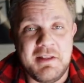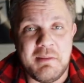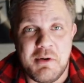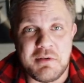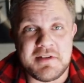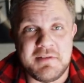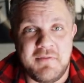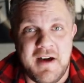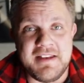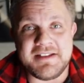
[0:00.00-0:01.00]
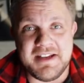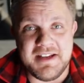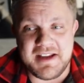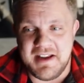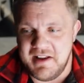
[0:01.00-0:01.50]
the most
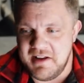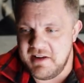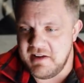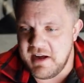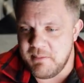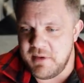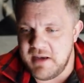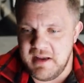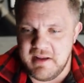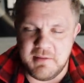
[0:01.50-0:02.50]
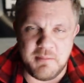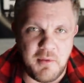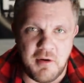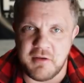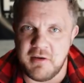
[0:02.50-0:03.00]
fancy kind of updated
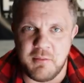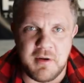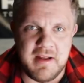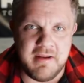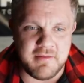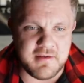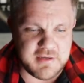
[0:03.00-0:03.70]
modern whatever